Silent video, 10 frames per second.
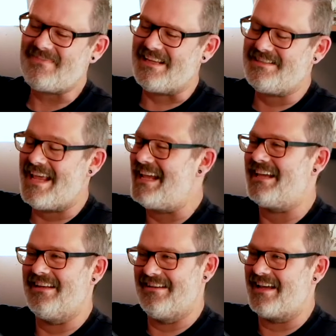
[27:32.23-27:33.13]

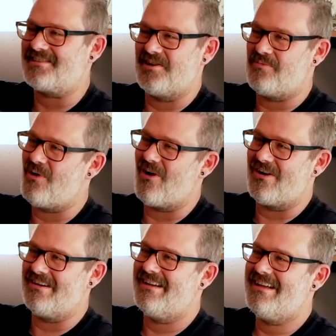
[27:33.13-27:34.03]
taking Nixon
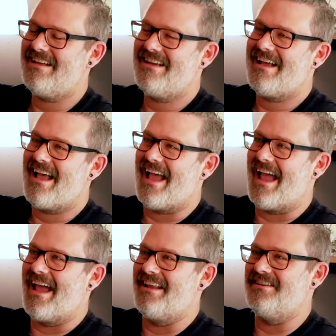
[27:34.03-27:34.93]
apart.
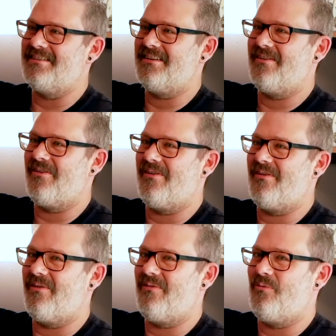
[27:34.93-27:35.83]
And
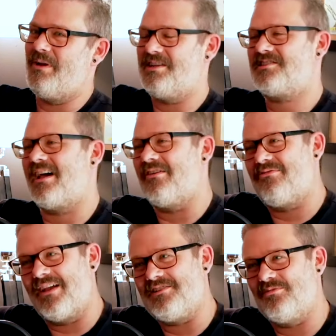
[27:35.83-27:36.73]
we just kind of
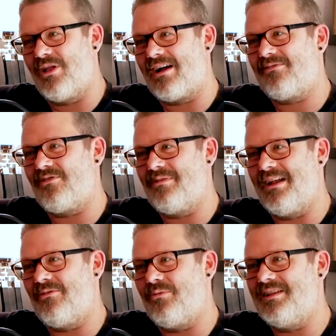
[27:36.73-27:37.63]
fade to black for a
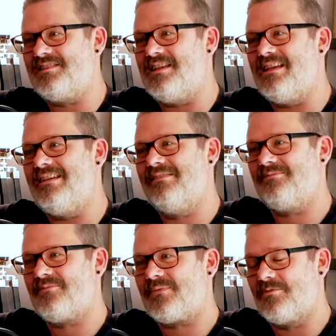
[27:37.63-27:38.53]
minute. We see
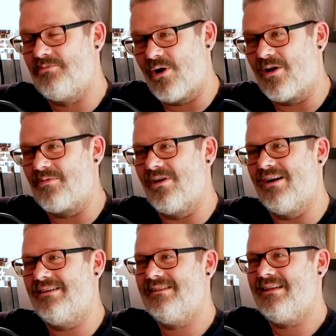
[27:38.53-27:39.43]

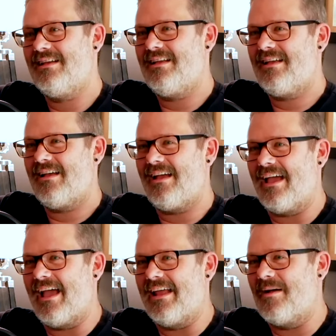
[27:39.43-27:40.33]
Barbara,
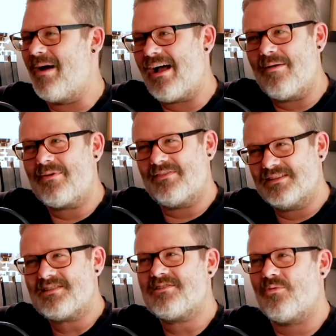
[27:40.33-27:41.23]
and I'm, not, I'm
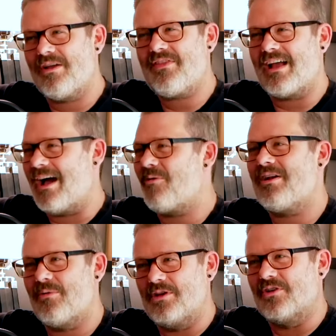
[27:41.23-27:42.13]
this is the one thing I want to
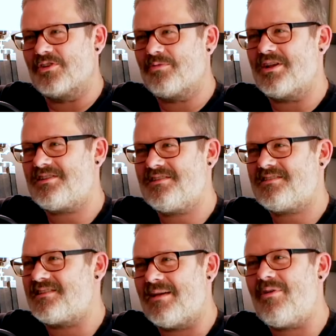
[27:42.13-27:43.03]
know what your interpretation is
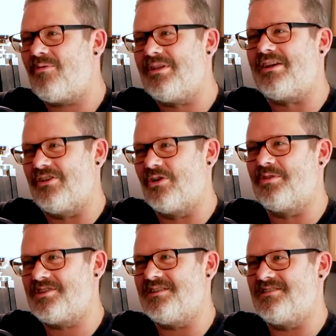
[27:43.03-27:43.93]
because I'm not really clear
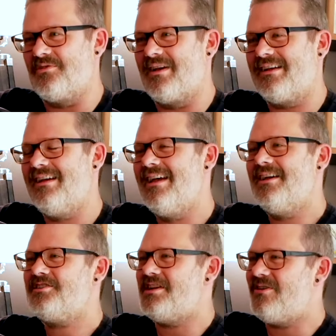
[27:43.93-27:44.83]
what she's doing.
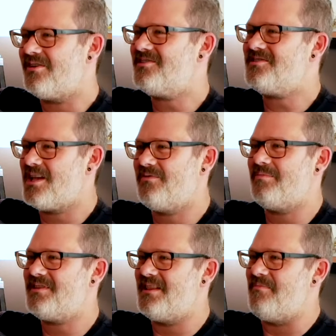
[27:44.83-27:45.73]
She hooks herself
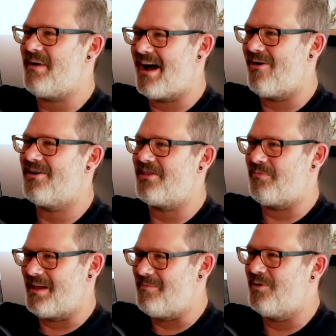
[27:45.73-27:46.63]
up to the power to the
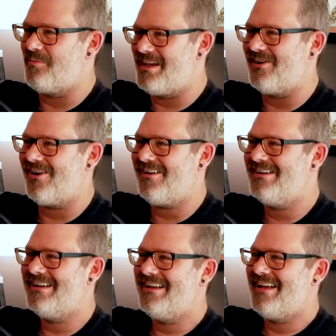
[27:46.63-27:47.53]
people meter,
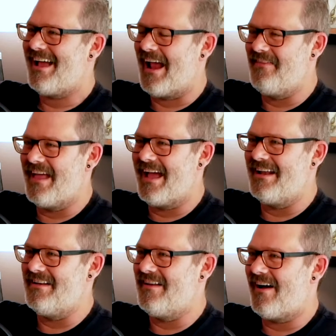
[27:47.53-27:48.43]
and
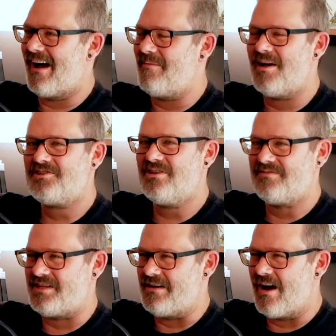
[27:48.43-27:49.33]
then I'm not sure if
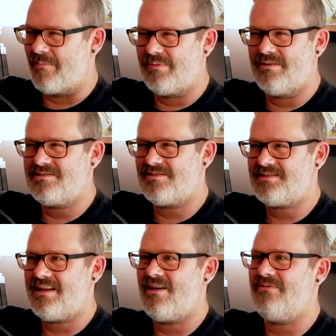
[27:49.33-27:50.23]
she uploads
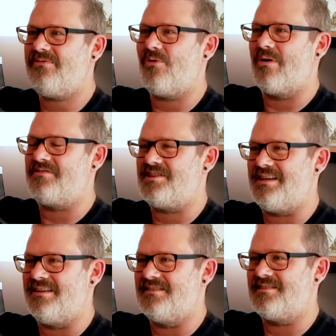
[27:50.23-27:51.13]
herself or if
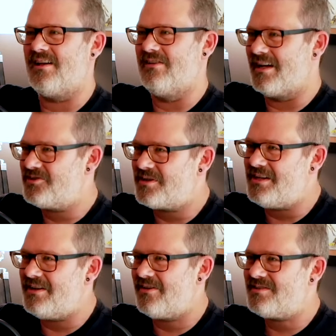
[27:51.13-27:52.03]
she's
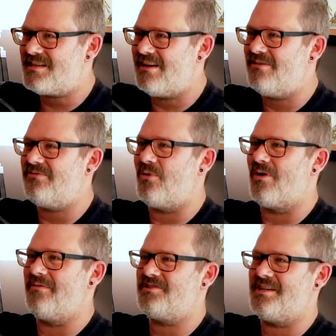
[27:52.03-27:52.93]
electrocuting herself
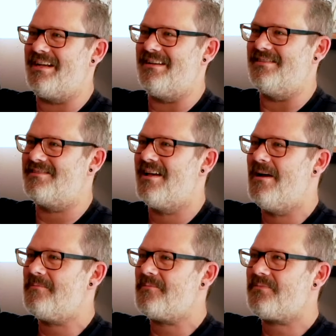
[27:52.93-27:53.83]
or if she's
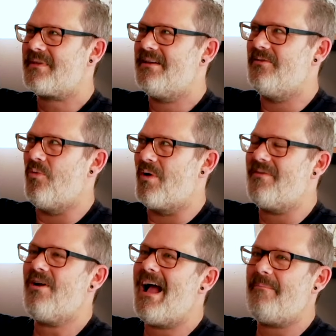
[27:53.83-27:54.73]

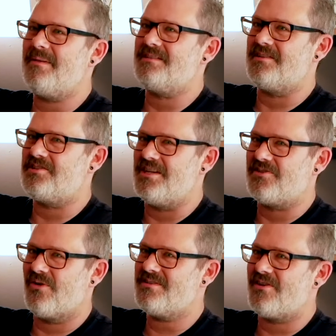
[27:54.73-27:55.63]
whatever happens is she
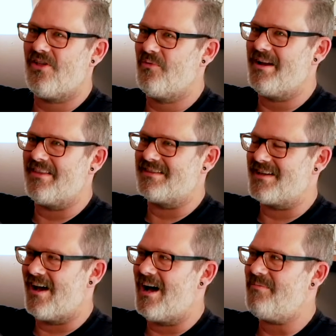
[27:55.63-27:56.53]
turns it all the way to the
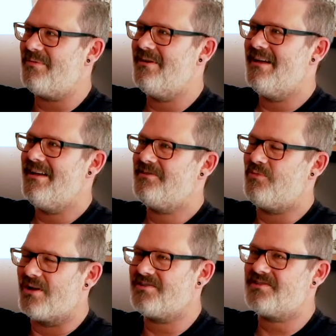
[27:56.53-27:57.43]
top,
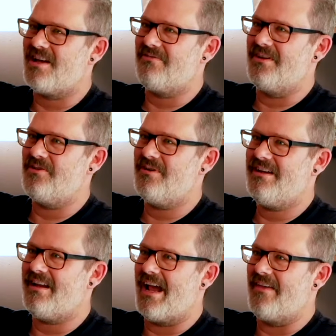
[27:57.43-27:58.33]
plugs herself into
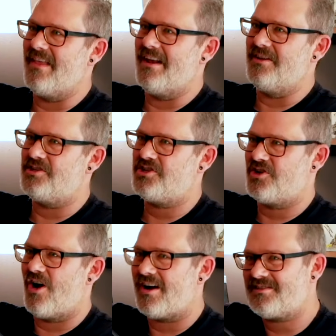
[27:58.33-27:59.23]
it, and then is
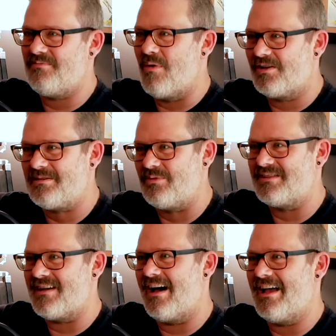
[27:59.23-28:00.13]
shocked multiple
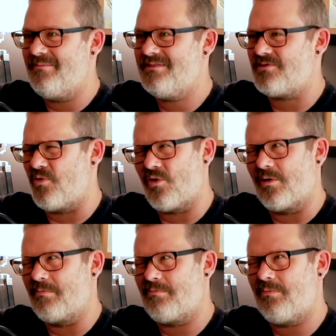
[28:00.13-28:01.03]
times
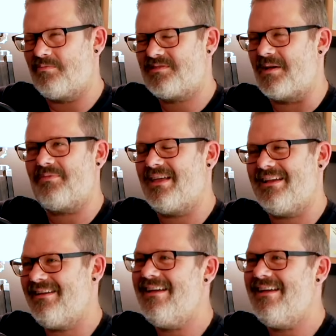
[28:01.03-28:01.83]
or something,